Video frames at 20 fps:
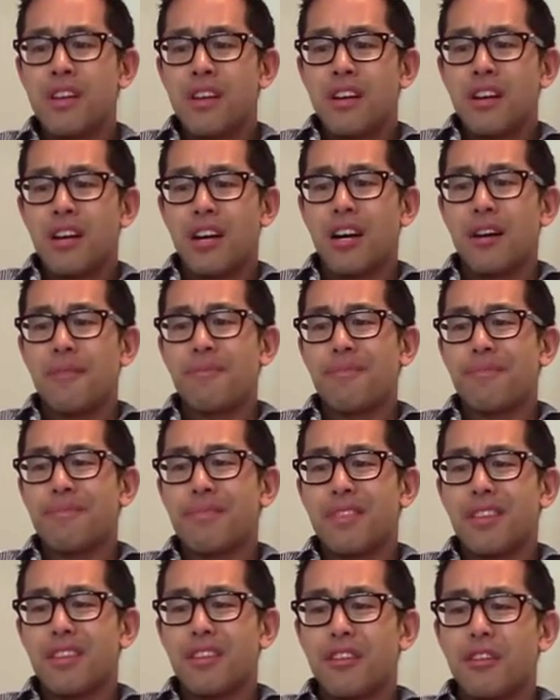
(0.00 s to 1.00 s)

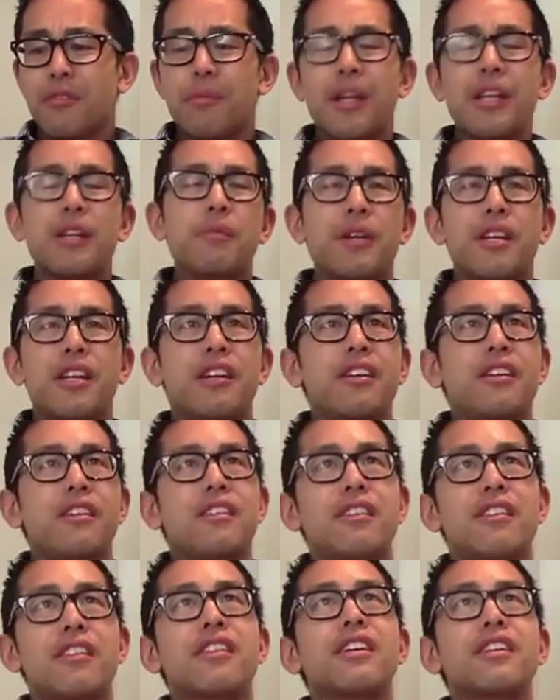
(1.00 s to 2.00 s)
There are many, many
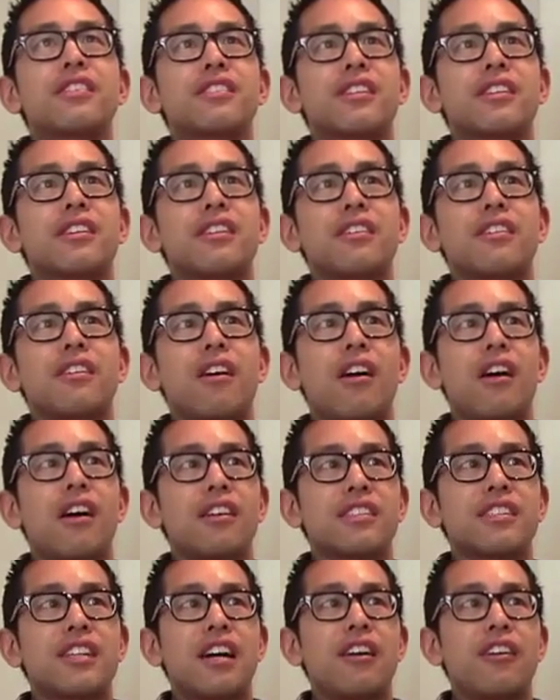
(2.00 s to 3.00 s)
things that can
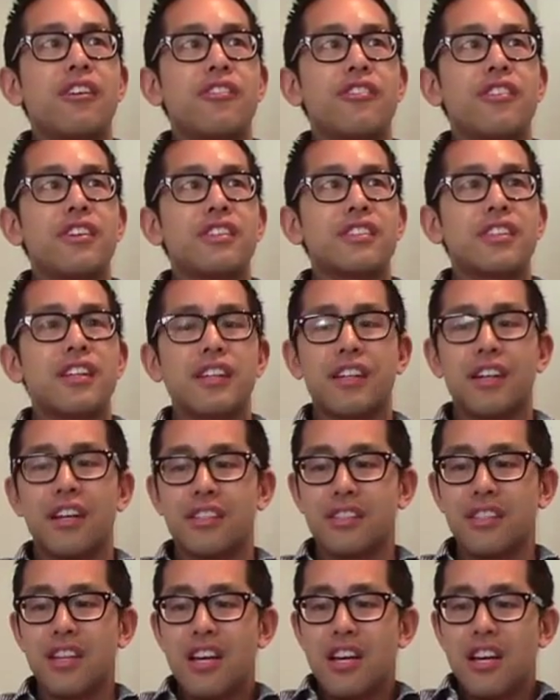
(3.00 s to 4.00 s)
cause allergies, I
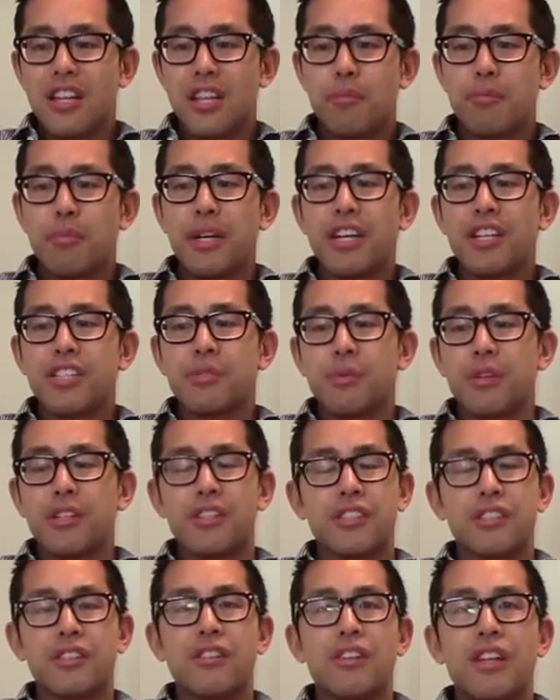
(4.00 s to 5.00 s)
guess. The biggest
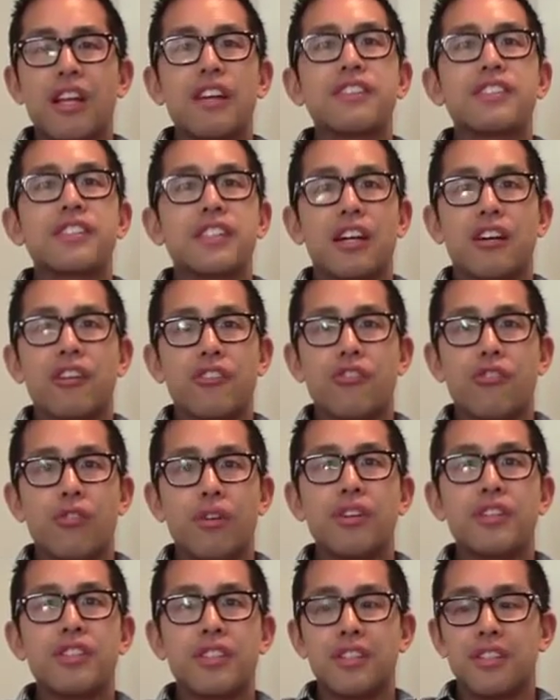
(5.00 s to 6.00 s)
ones are lifestyle
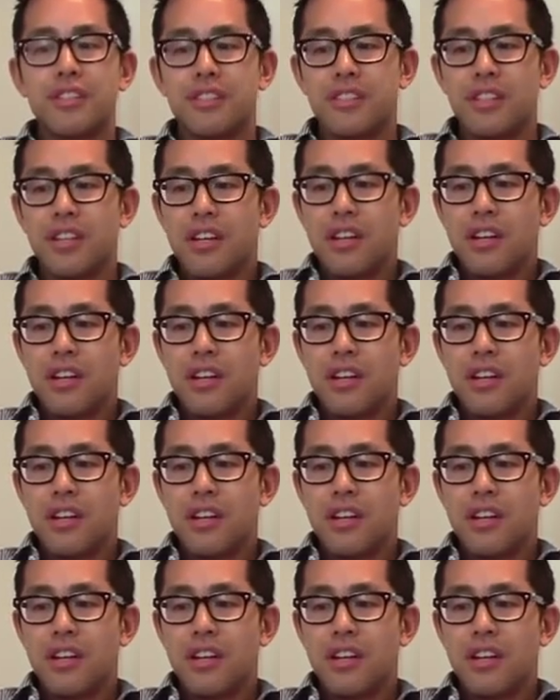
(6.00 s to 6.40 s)
choices.